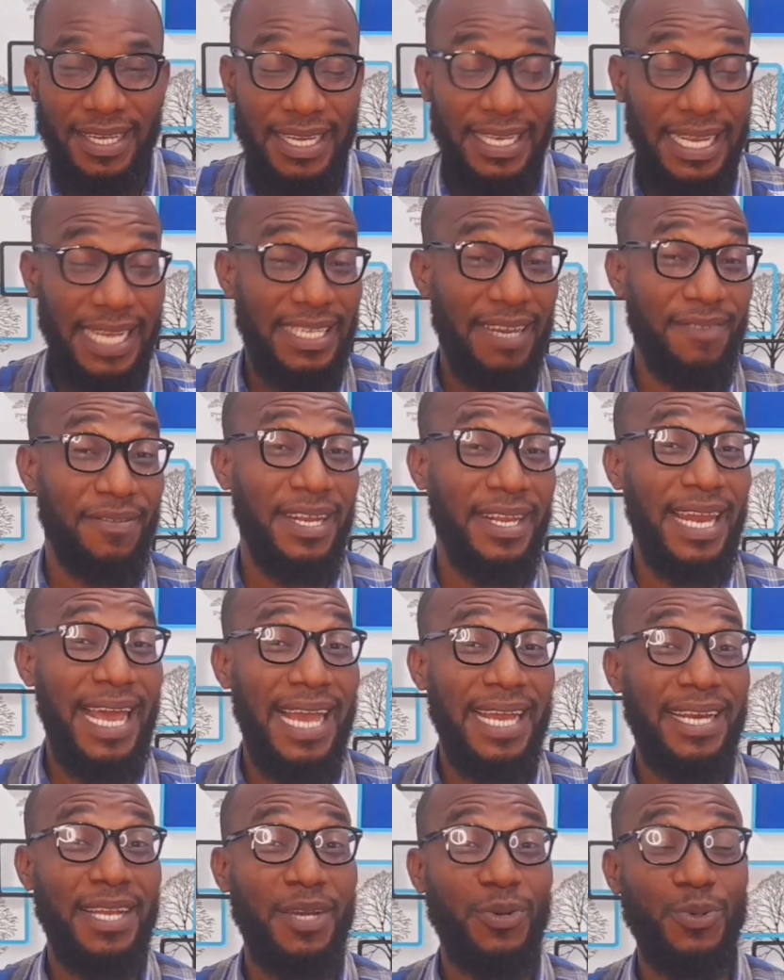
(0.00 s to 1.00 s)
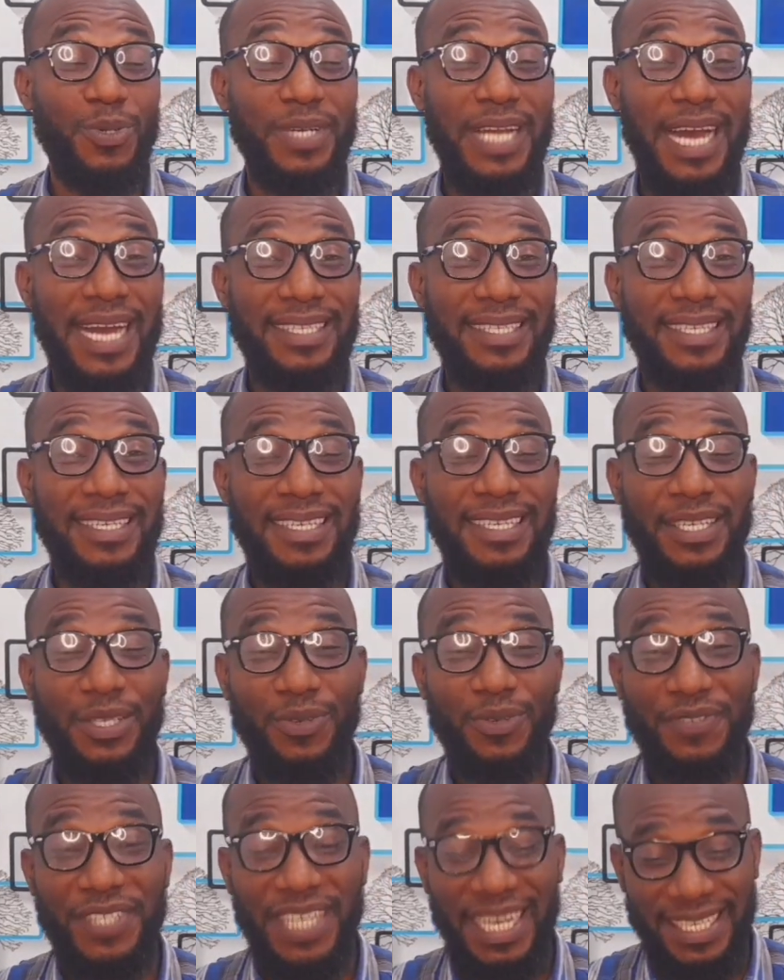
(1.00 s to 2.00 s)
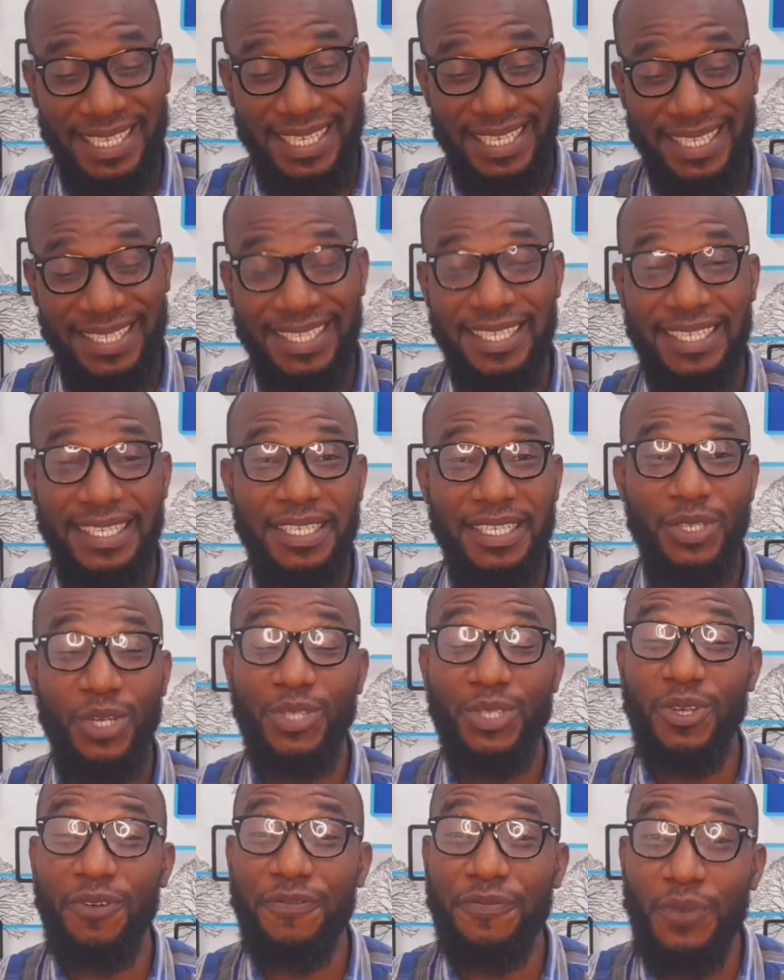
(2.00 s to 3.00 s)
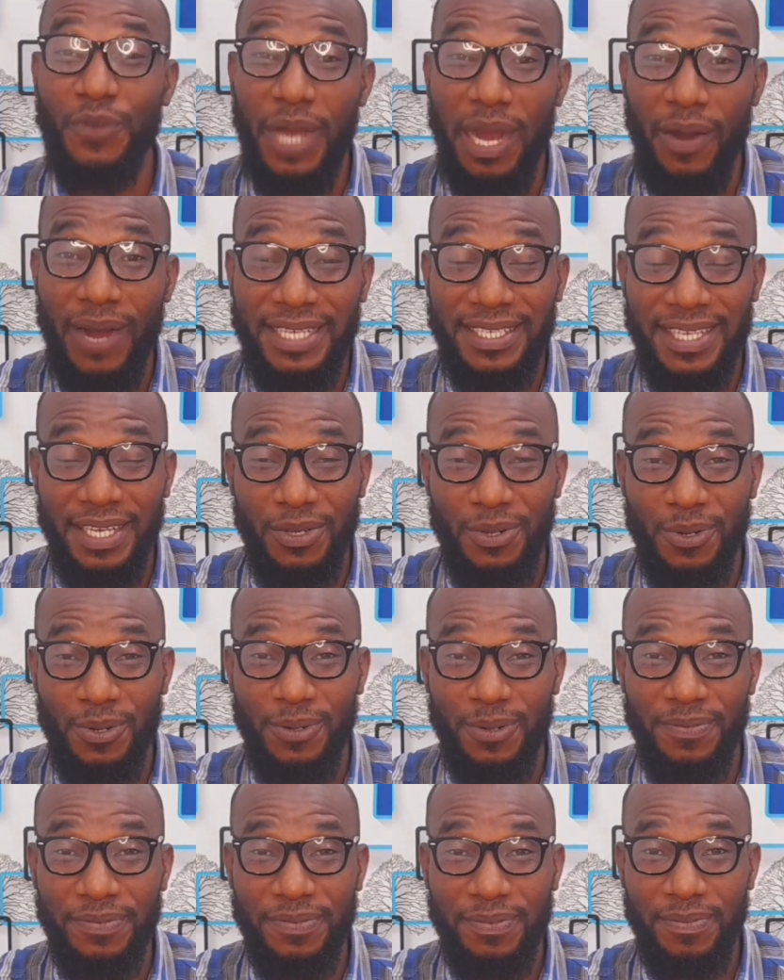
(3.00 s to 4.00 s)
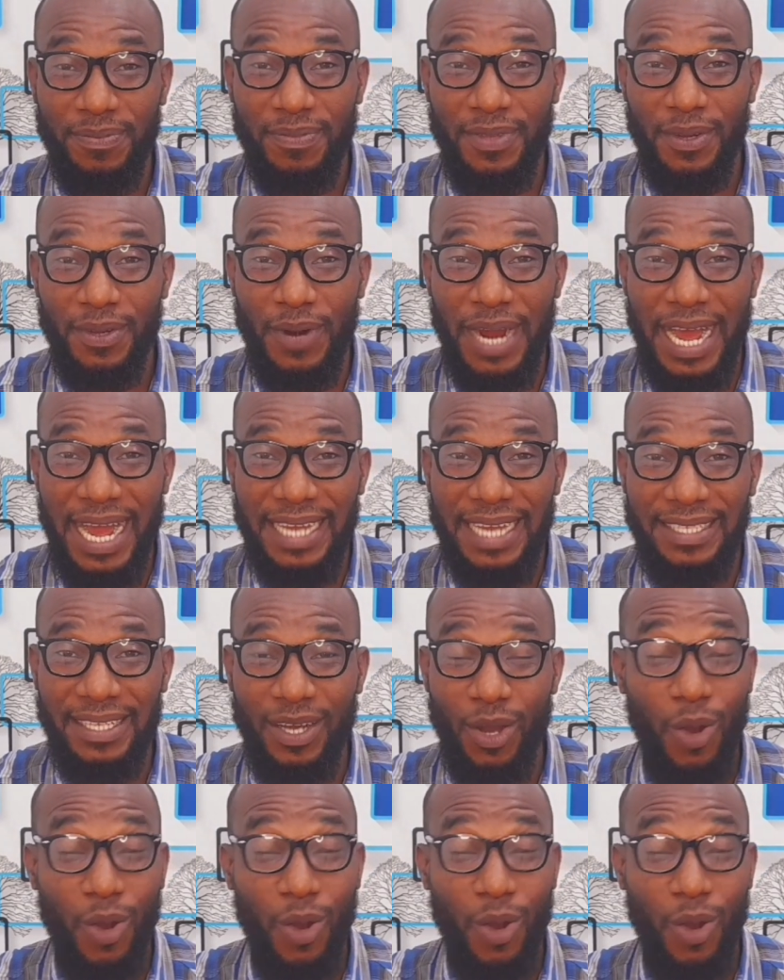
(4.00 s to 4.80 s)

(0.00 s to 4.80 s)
There's every likelihood that you checked it just some few hours ago, right?